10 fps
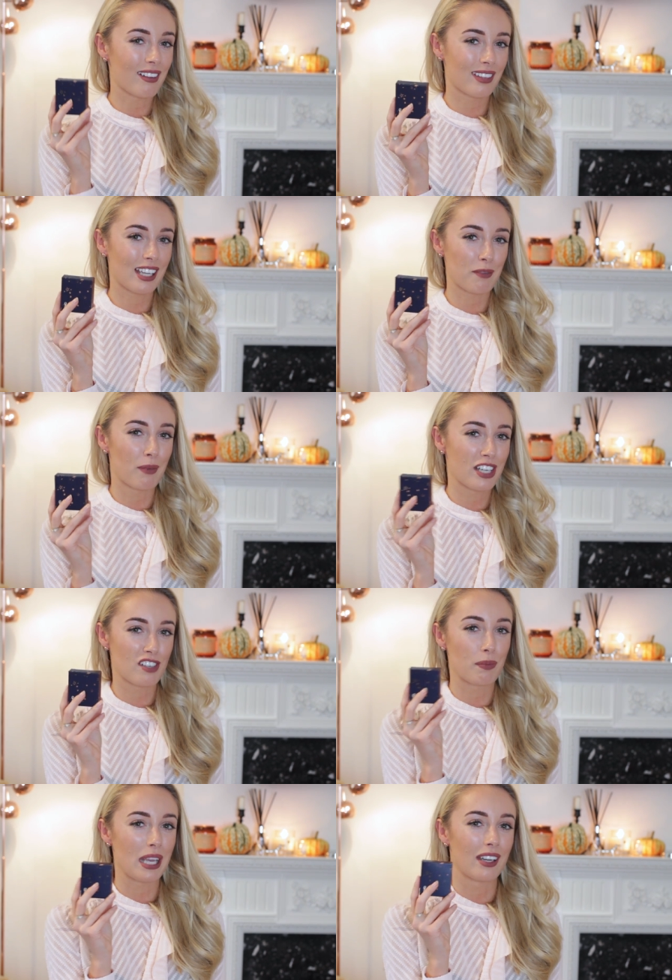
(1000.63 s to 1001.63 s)
I think it
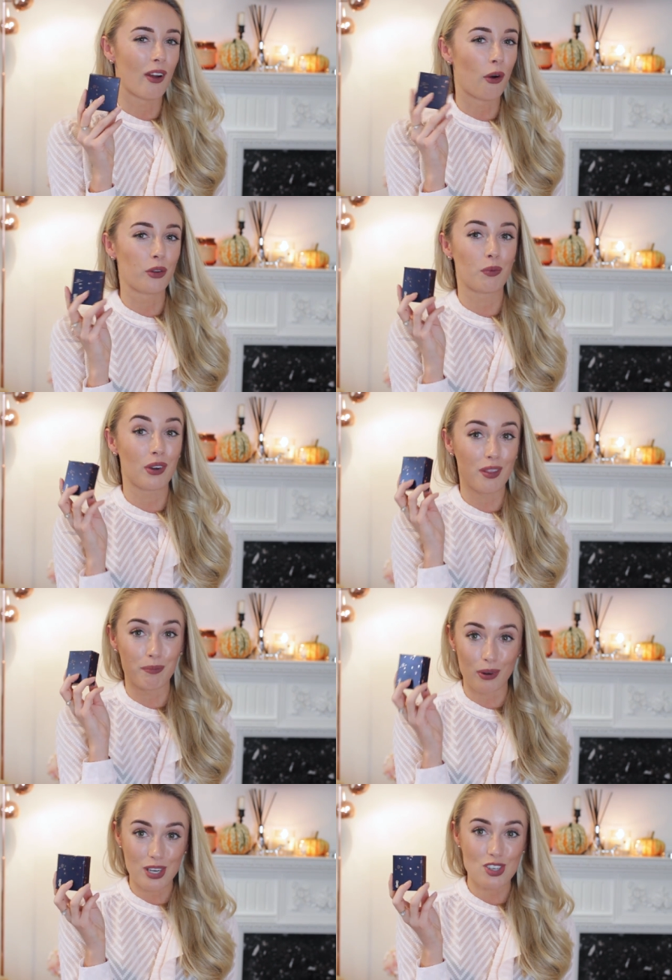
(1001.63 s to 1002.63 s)
might have been on one of
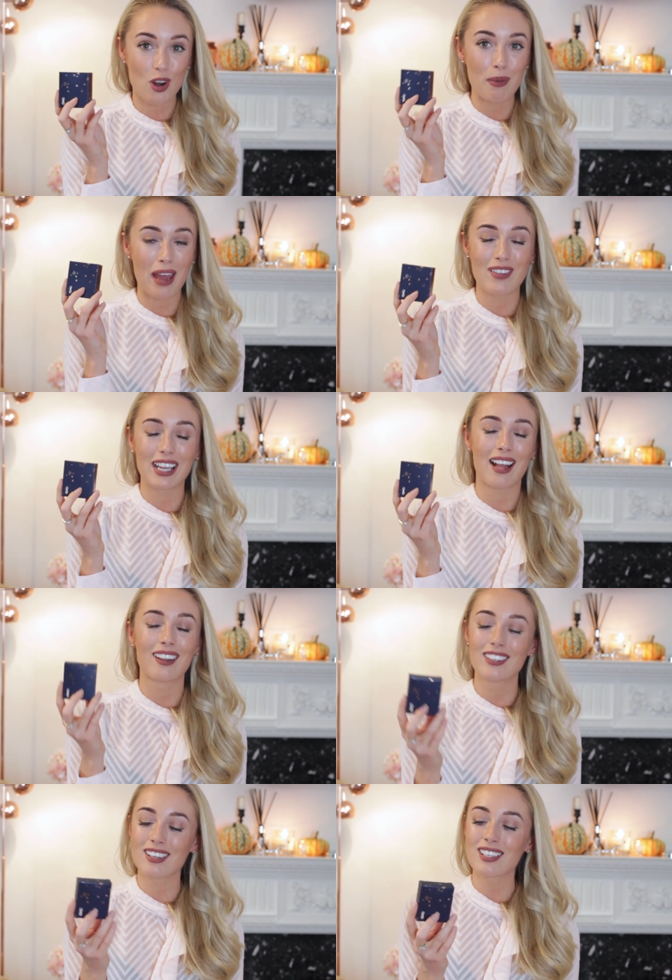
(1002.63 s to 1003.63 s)
the Body Shop advent
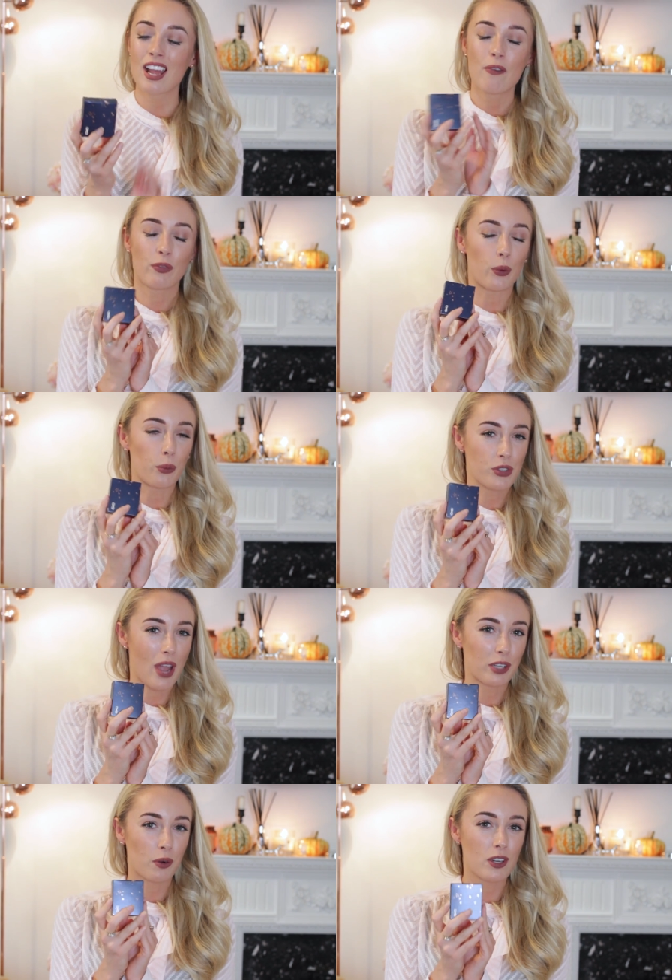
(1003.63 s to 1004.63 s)
calendars that
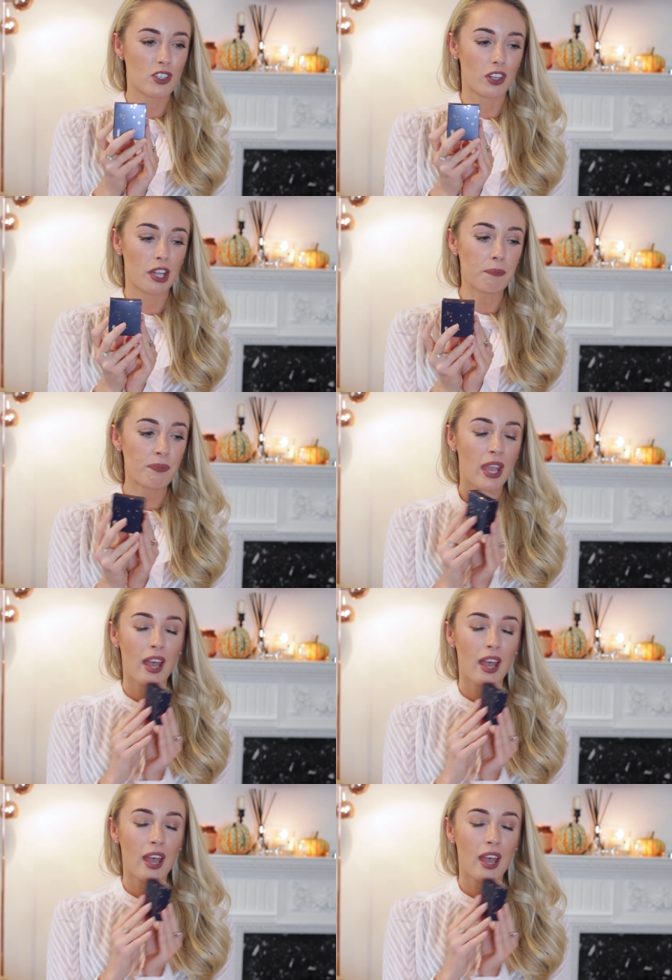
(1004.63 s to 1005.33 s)
also had quotes on them.